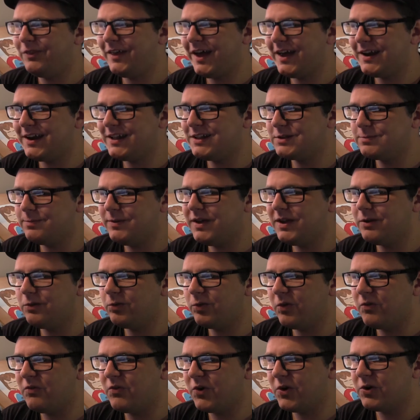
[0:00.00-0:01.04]
that it's being
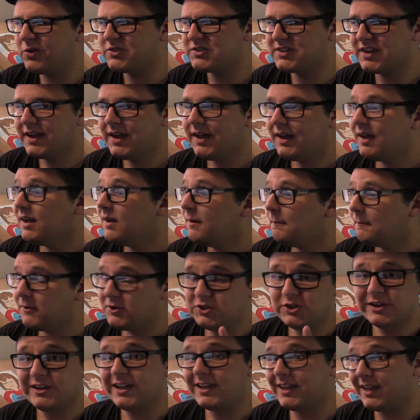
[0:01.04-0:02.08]
reversed,
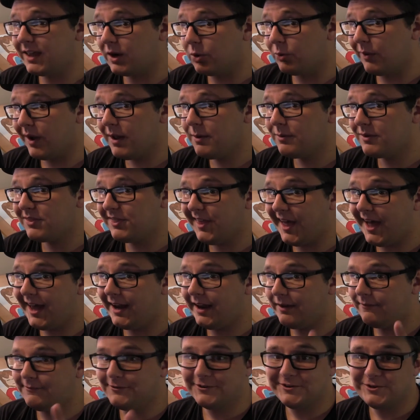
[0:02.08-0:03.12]
but you can get away with
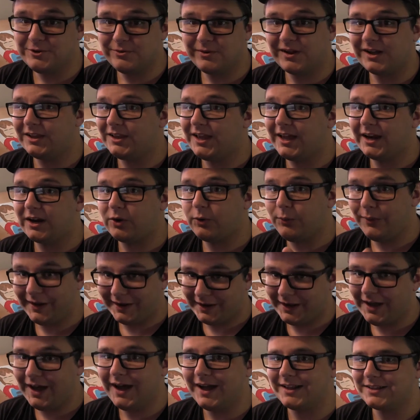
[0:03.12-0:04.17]
that if you're doing a lot of
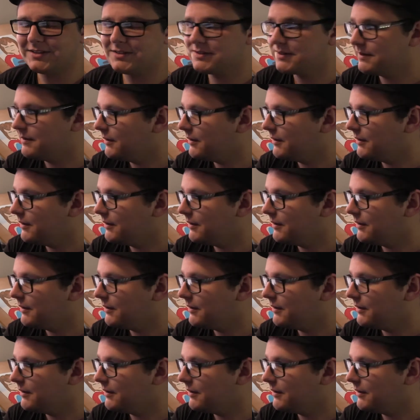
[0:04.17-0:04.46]
quick cuts.